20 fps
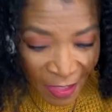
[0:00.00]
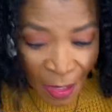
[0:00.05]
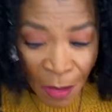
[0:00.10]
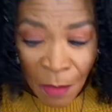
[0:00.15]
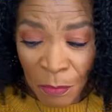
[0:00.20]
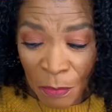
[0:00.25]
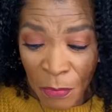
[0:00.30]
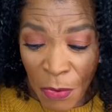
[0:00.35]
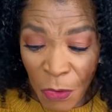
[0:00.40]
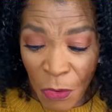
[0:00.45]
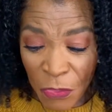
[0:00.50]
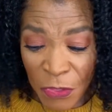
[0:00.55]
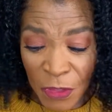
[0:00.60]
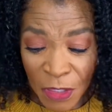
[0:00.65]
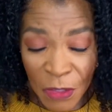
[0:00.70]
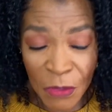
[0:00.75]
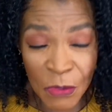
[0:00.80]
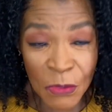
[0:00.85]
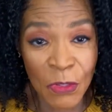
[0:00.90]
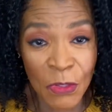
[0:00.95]
Both of
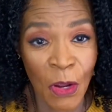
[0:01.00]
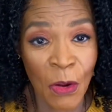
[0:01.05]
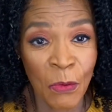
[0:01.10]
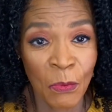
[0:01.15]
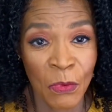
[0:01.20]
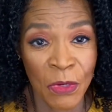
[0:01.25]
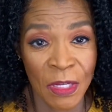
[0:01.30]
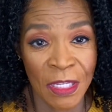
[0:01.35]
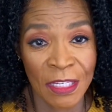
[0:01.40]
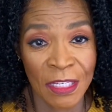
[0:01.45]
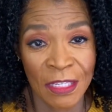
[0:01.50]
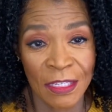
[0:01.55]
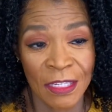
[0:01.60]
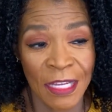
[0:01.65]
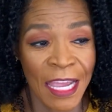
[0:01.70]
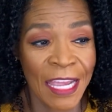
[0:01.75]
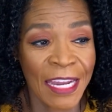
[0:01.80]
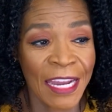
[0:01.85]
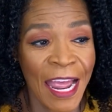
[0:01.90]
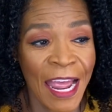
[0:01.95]
those are really good.
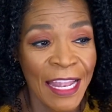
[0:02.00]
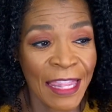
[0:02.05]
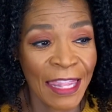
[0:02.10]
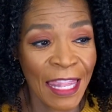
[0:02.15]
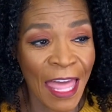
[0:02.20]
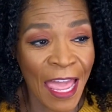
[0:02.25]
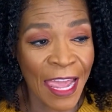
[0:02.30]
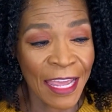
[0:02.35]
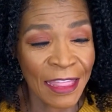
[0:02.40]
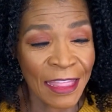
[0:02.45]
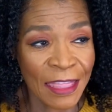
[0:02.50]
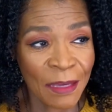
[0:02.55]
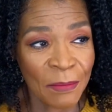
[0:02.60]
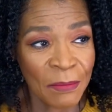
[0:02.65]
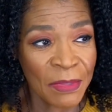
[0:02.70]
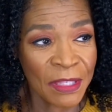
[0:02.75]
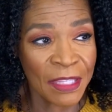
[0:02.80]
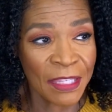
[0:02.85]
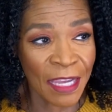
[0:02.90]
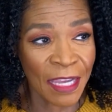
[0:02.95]
And I like
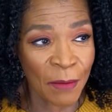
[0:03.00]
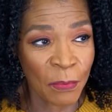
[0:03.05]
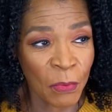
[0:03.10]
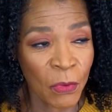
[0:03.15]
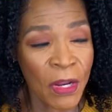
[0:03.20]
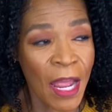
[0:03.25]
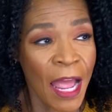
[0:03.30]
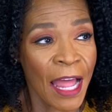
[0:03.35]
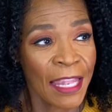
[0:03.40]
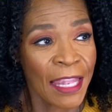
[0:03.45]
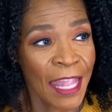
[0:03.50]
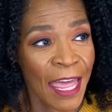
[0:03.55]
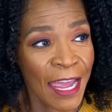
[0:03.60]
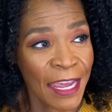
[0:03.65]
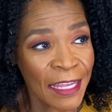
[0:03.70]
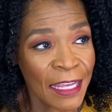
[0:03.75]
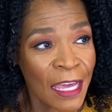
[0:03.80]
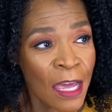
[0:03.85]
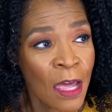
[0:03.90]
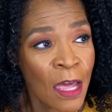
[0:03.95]
them separate. I
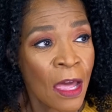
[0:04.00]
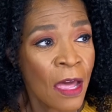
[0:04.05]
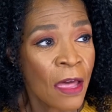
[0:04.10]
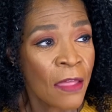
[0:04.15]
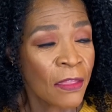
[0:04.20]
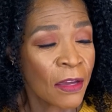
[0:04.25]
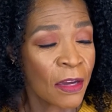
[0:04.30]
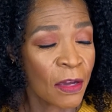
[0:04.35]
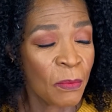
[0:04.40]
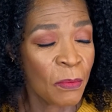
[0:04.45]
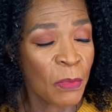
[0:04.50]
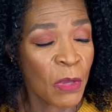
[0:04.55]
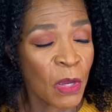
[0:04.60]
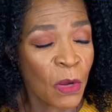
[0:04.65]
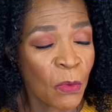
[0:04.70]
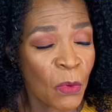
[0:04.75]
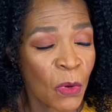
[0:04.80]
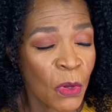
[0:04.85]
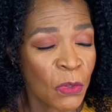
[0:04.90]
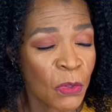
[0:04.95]
like the Camille
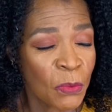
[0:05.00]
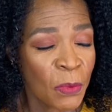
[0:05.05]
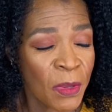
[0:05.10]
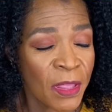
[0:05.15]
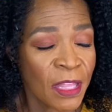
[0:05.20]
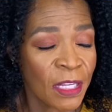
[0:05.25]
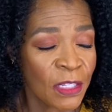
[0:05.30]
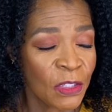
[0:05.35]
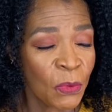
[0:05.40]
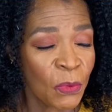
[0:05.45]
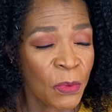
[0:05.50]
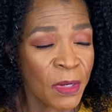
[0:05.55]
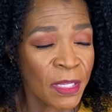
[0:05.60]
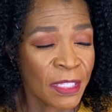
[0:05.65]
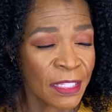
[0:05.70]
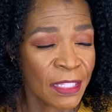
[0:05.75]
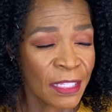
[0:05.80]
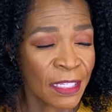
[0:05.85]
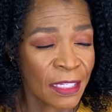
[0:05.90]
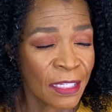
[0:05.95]
Rose with the
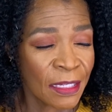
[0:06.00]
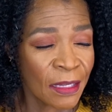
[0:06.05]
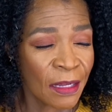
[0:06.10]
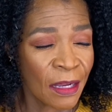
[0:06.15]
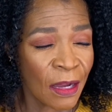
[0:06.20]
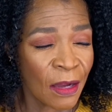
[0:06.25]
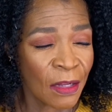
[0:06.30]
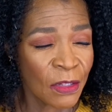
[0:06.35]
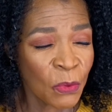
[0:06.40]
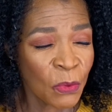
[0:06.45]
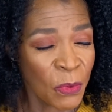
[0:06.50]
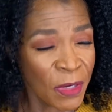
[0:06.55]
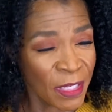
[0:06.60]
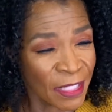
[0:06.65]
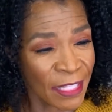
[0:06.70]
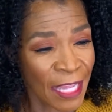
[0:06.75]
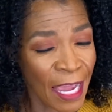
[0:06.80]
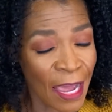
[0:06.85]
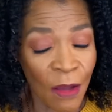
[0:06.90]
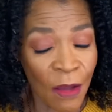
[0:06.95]
twist, uh,
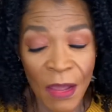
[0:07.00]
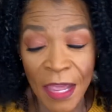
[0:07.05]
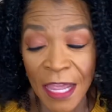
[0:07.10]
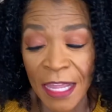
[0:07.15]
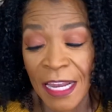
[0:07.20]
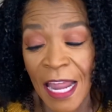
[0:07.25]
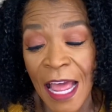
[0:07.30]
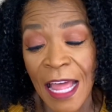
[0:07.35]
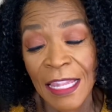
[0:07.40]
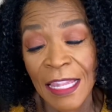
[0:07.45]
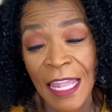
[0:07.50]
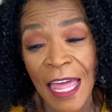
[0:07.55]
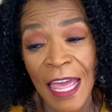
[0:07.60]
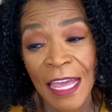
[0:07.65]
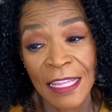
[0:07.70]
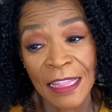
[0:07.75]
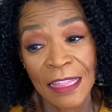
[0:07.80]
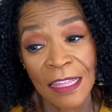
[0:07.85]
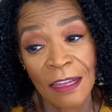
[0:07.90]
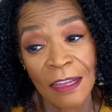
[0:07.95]
twist out, and I
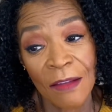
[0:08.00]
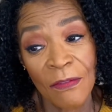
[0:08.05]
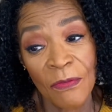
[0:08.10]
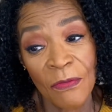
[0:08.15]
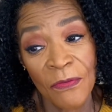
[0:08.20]
like the